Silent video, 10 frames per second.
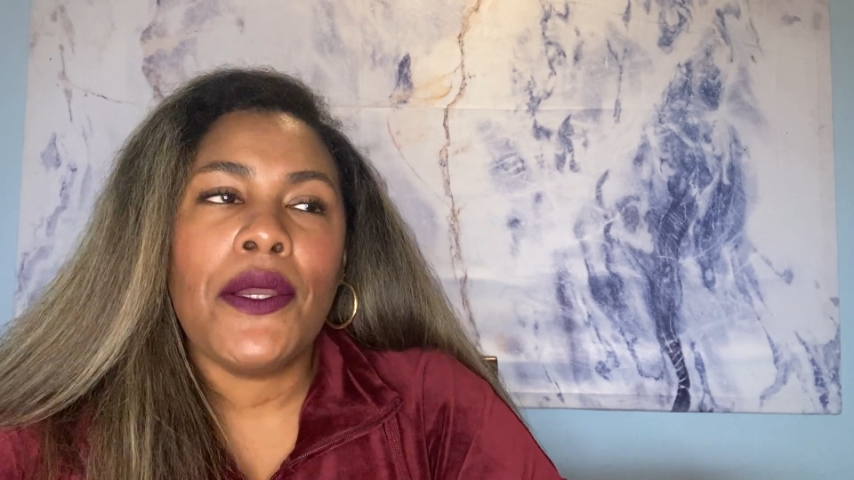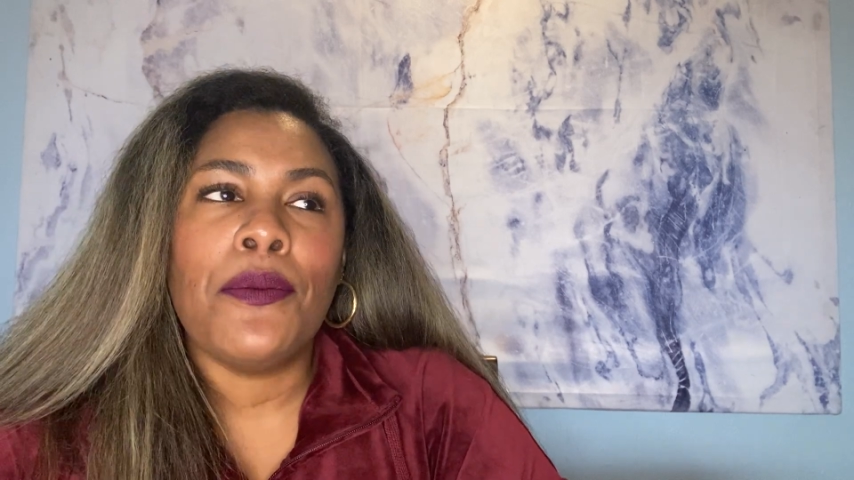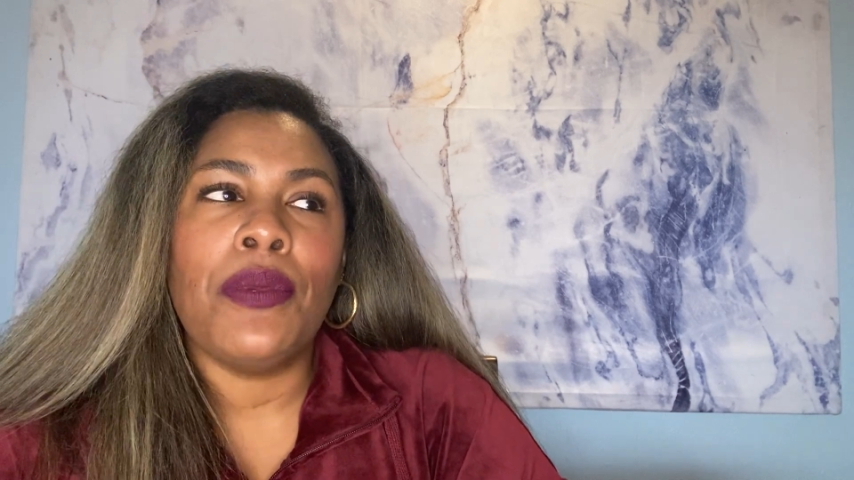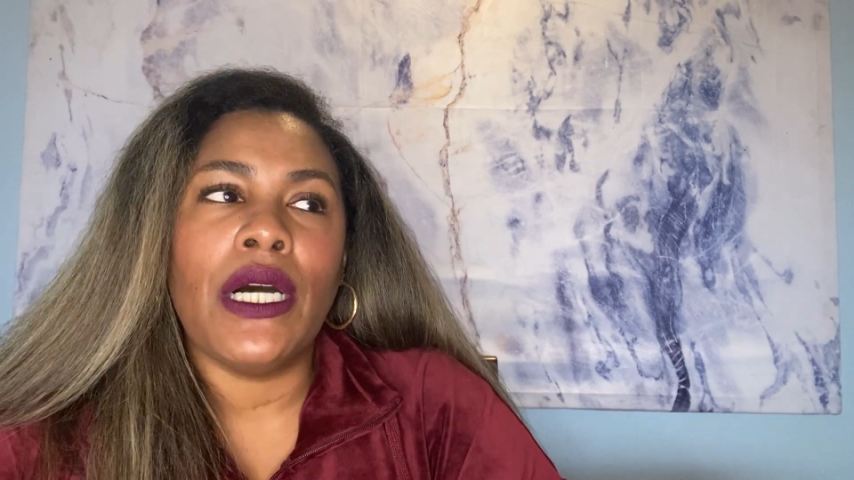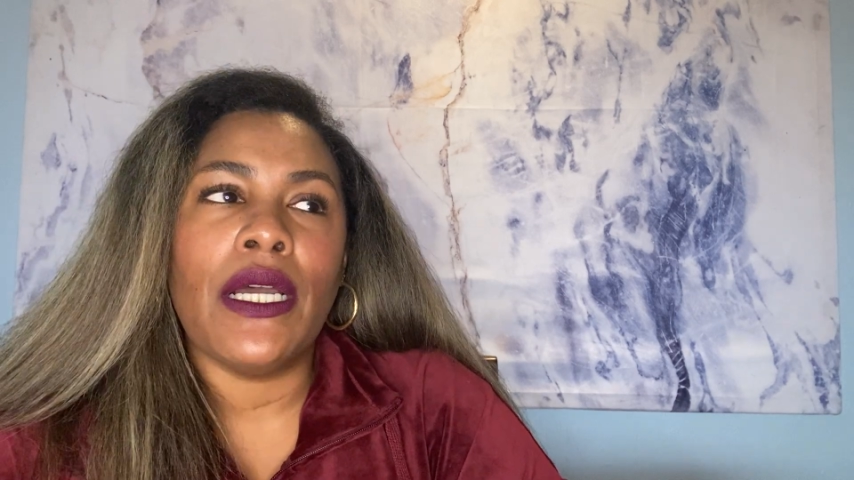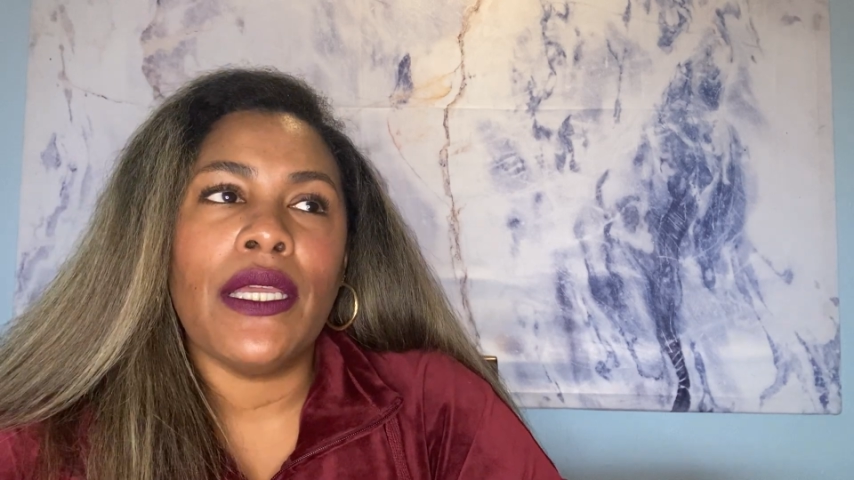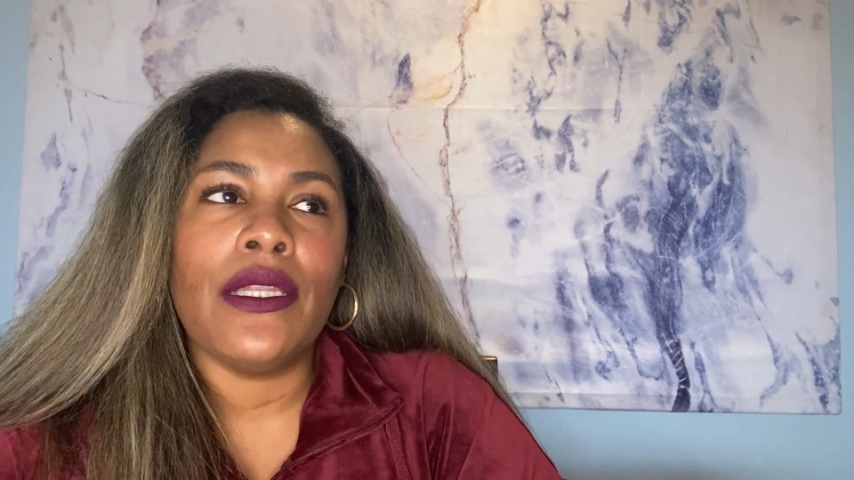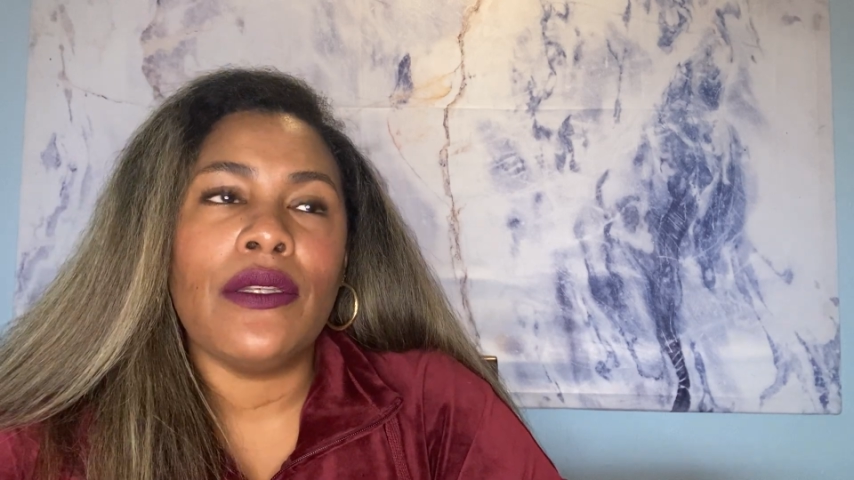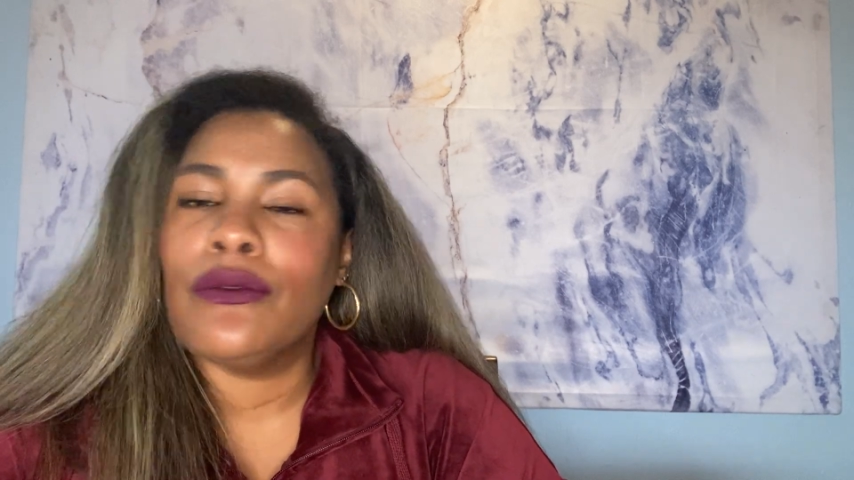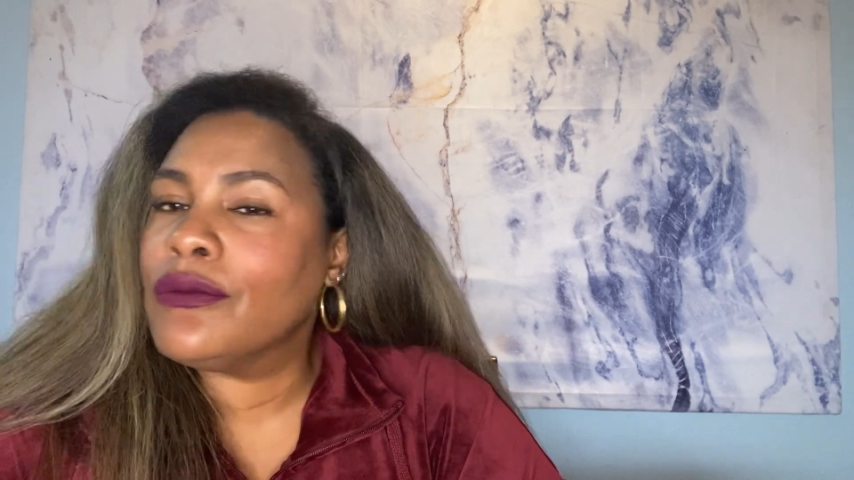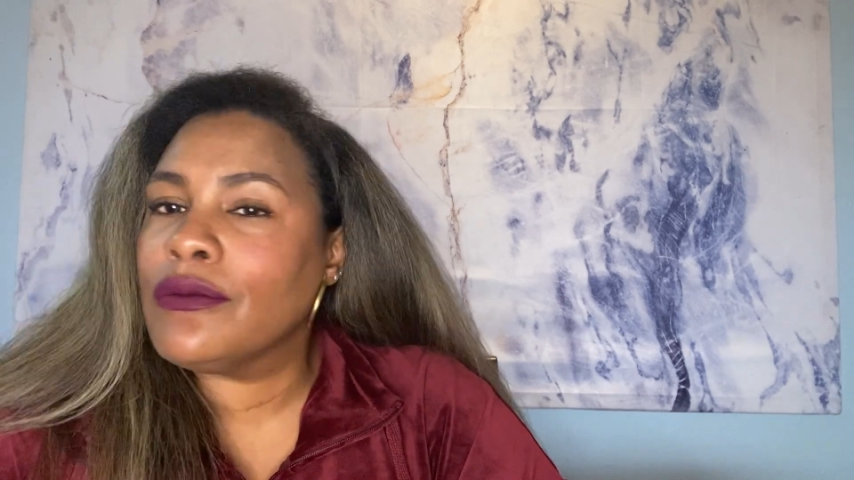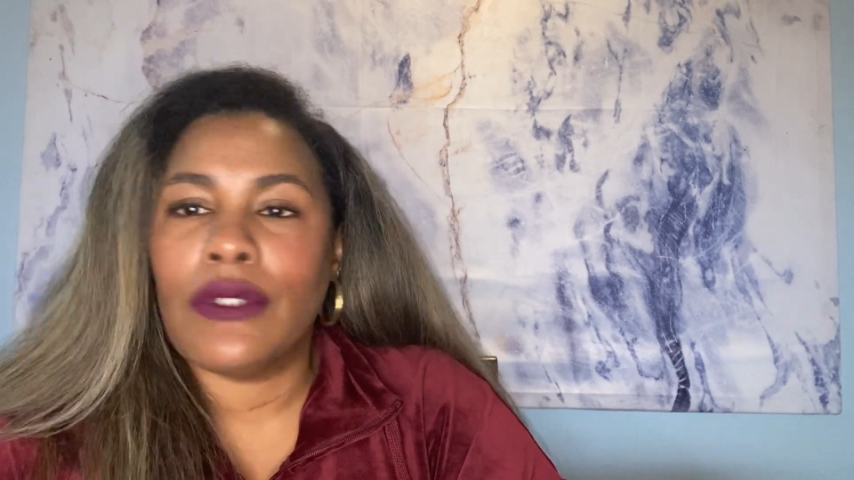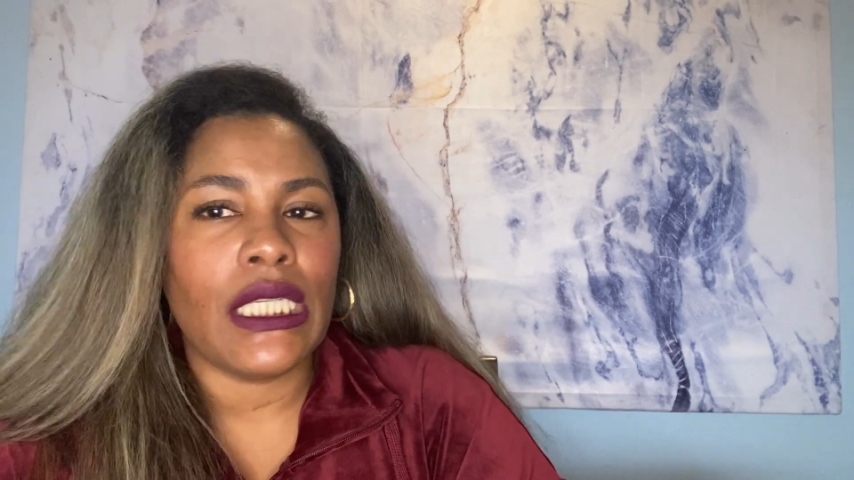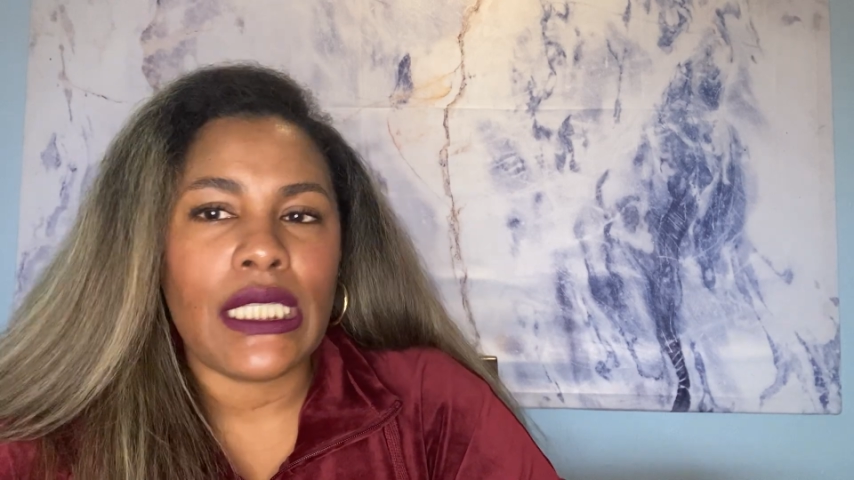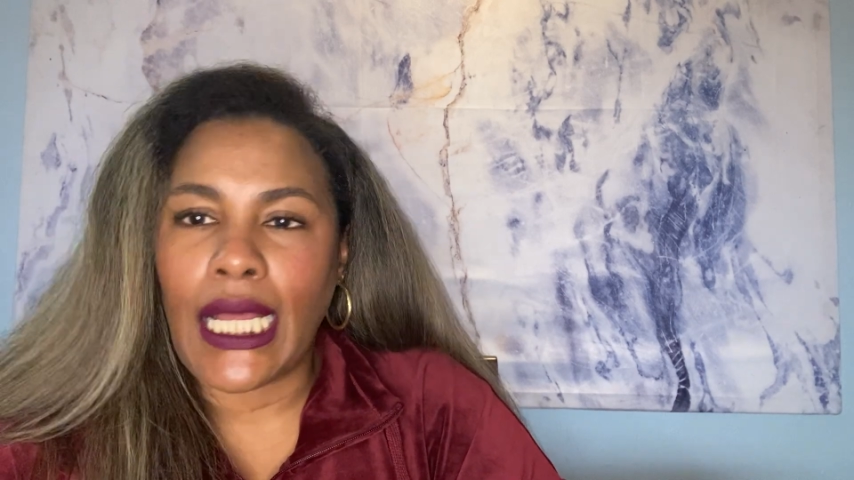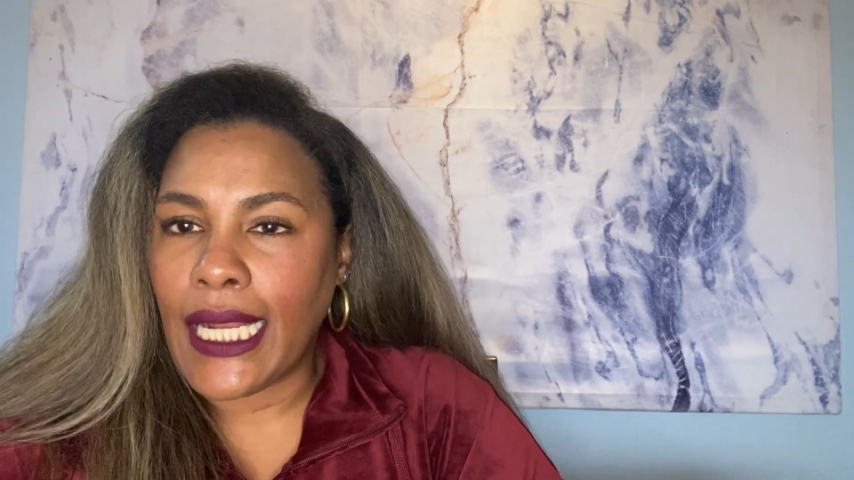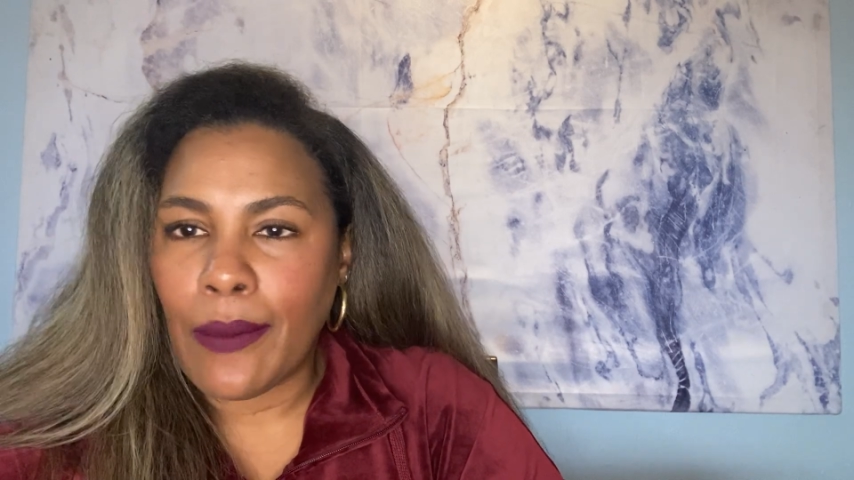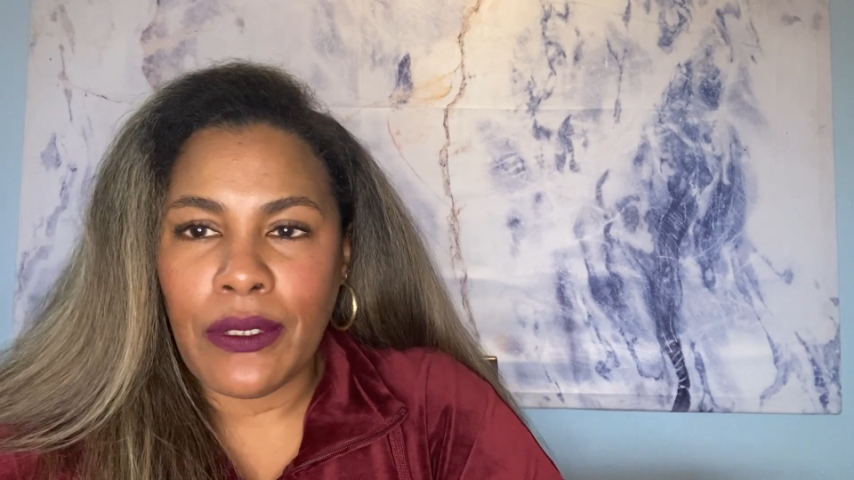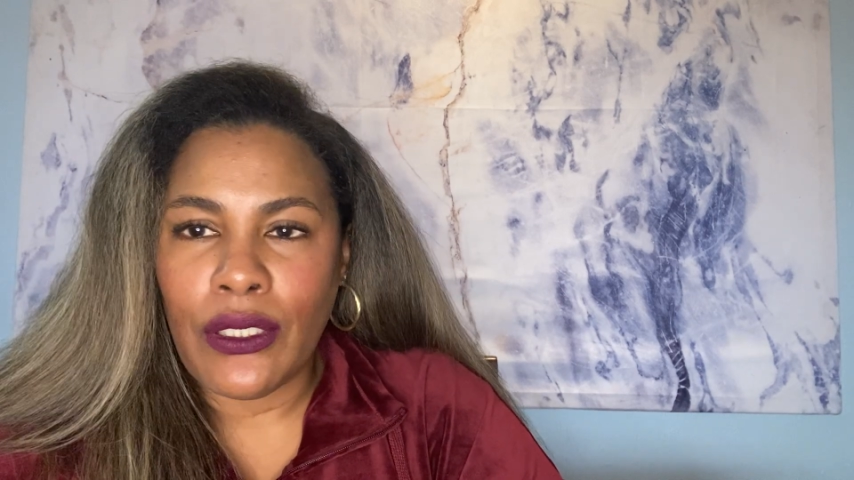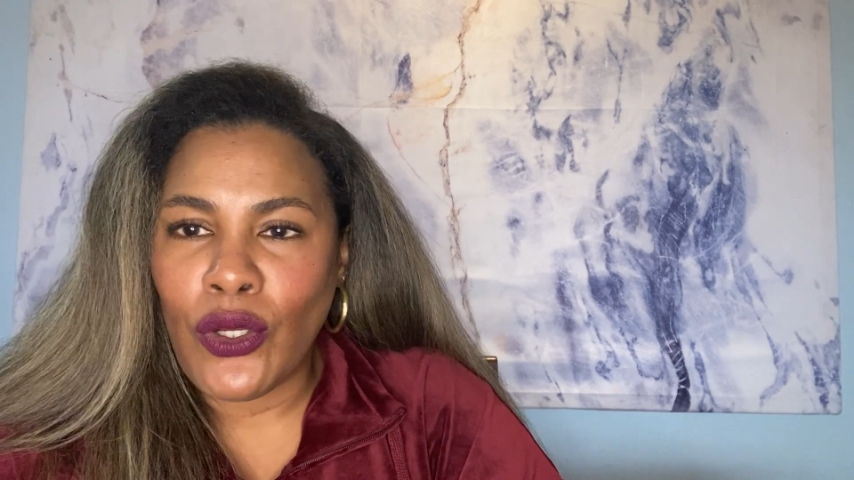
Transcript: but it's not happening,